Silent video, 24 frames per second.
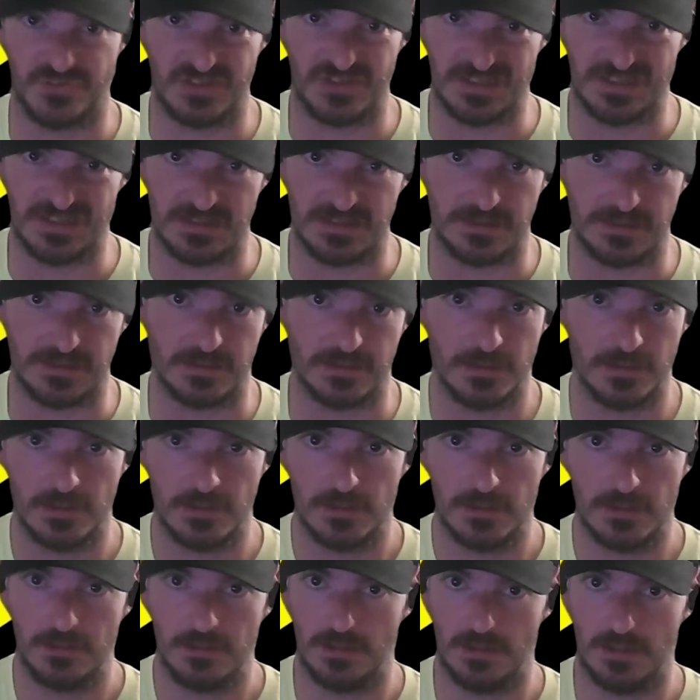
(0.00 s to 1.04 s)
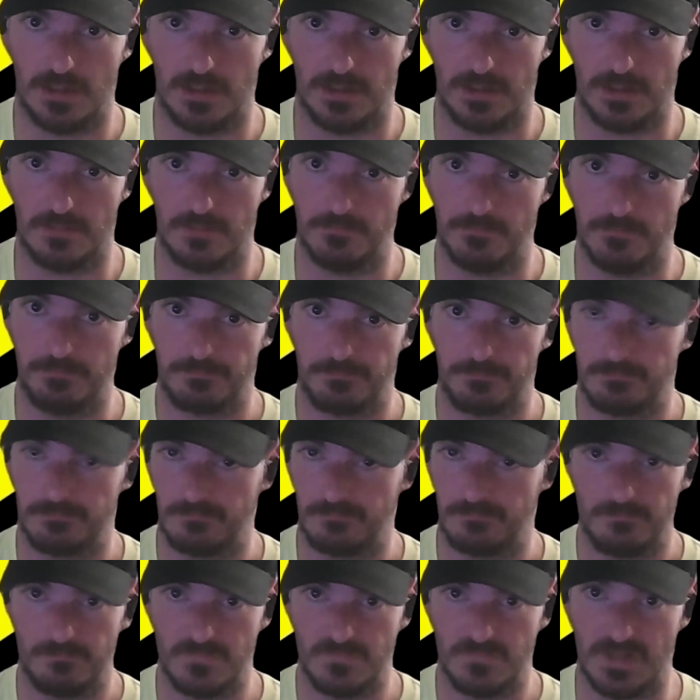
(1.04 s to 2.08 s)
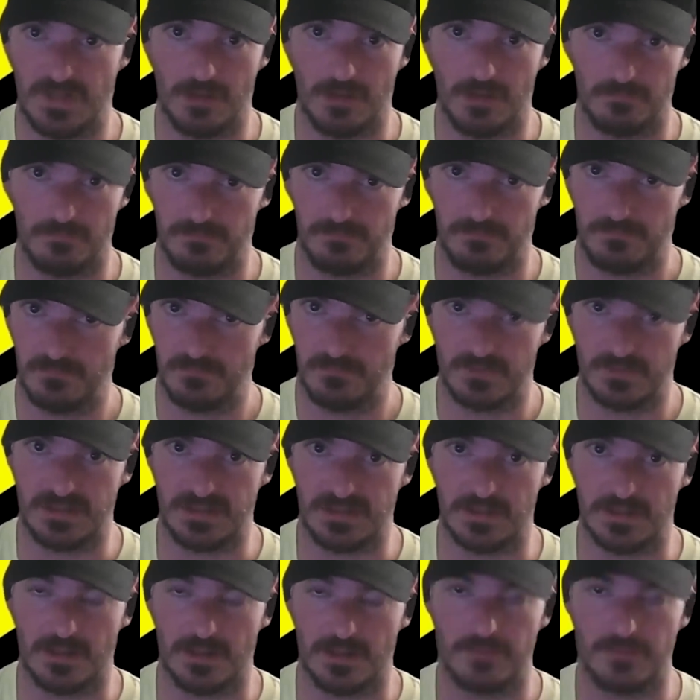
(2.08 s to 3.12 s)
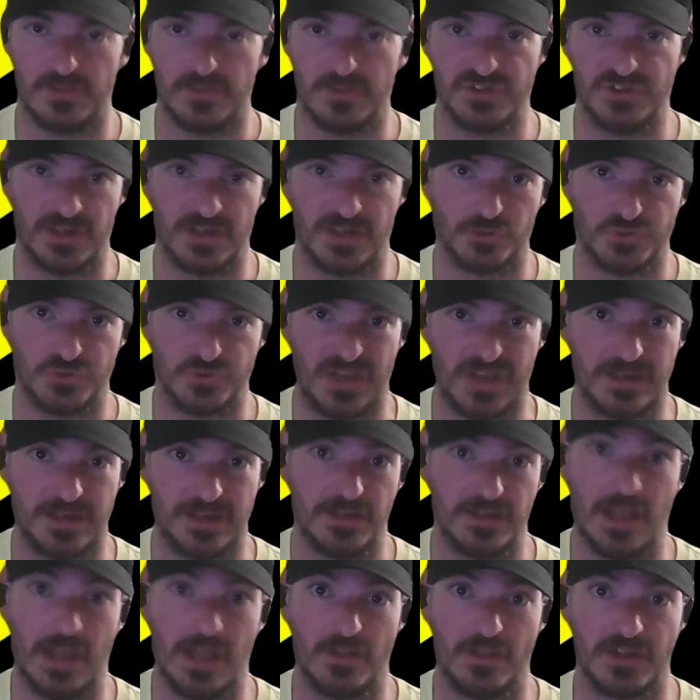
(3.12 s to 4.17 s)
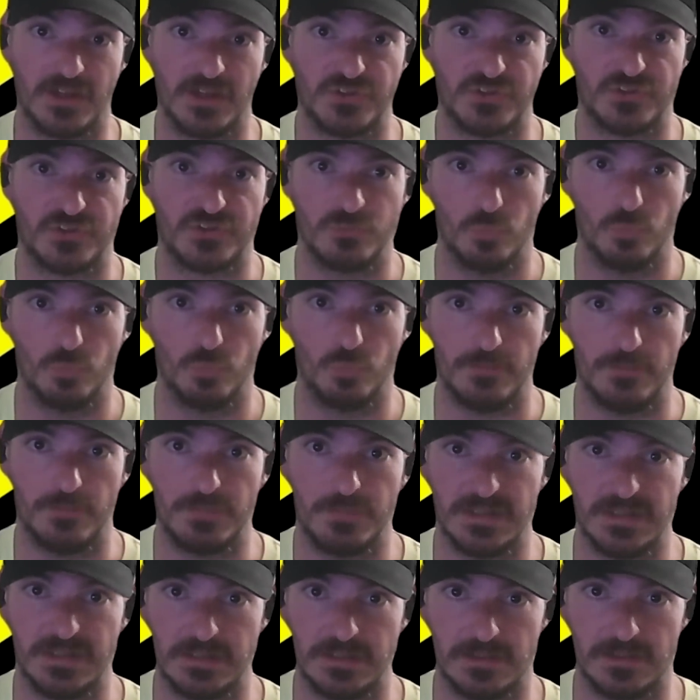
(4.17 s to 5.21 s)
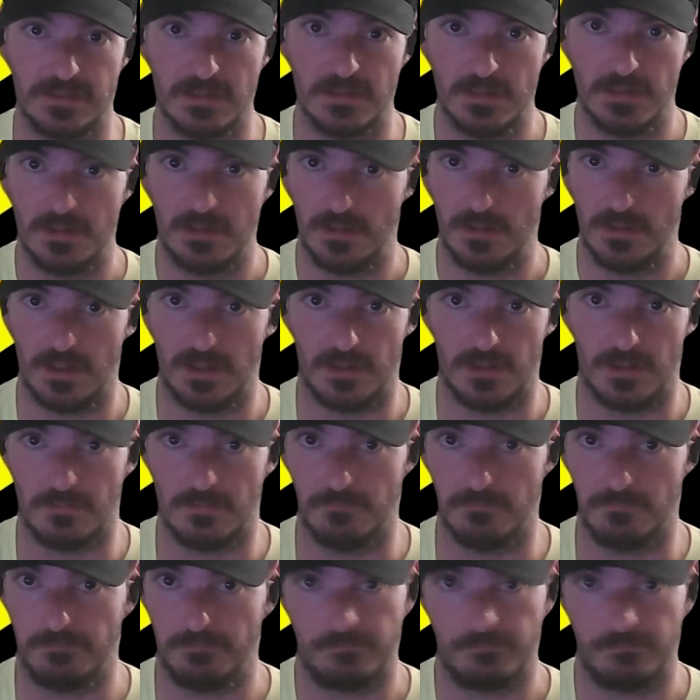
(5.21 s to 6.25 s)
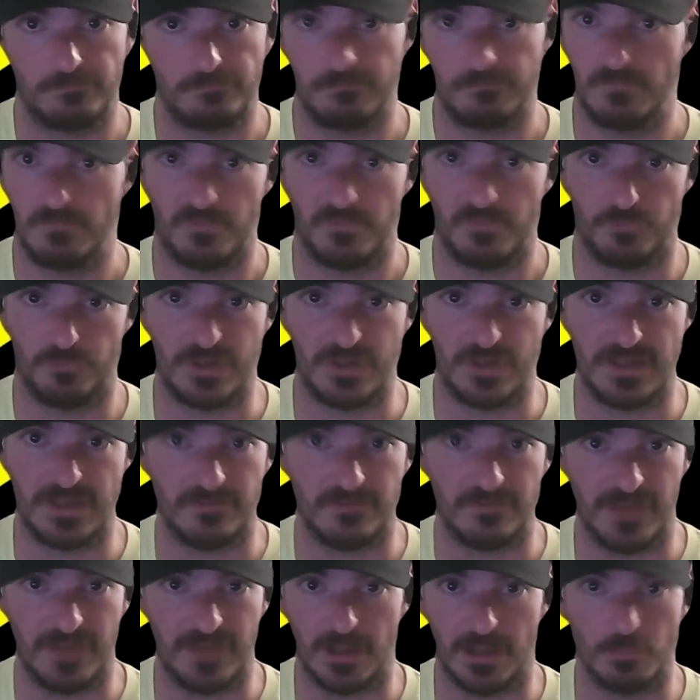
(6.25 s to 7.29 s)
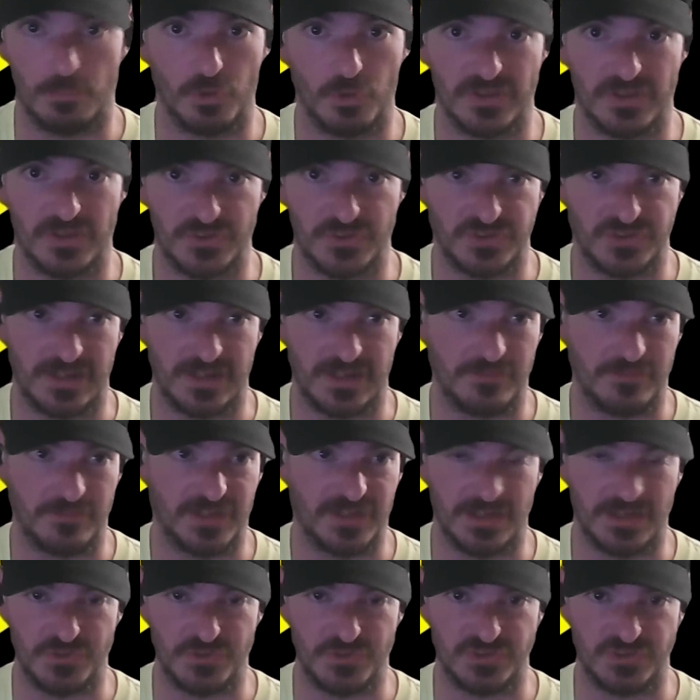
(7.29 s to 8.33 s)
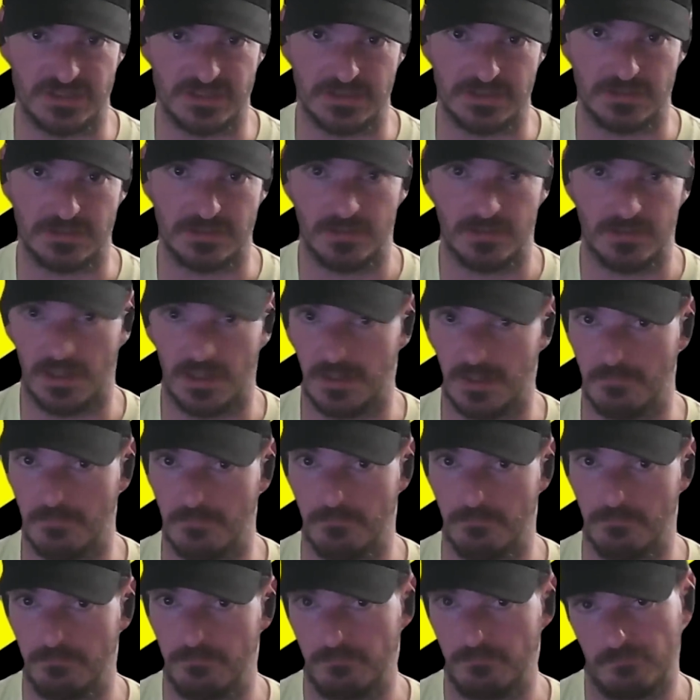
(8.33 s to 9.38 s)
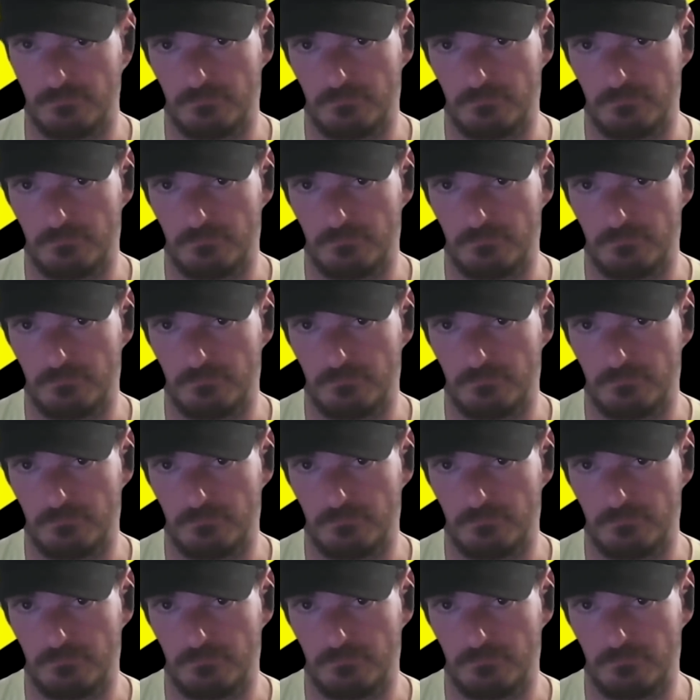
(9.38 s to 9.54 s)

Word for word: LSD, um, you know, the uh, the gentle psychedelics would be um, free and available in the state of Tennessee. Uh,